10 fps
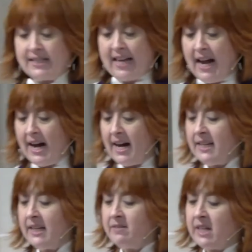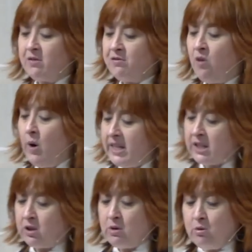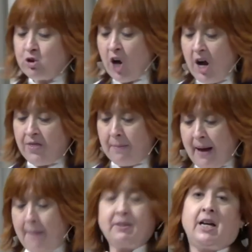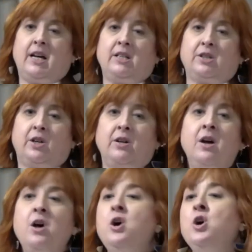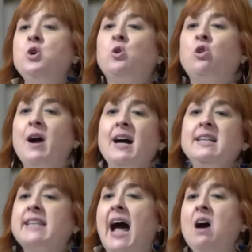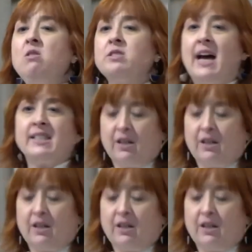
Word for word: Isaiah and gives it voice through John the Baptizer, who cries out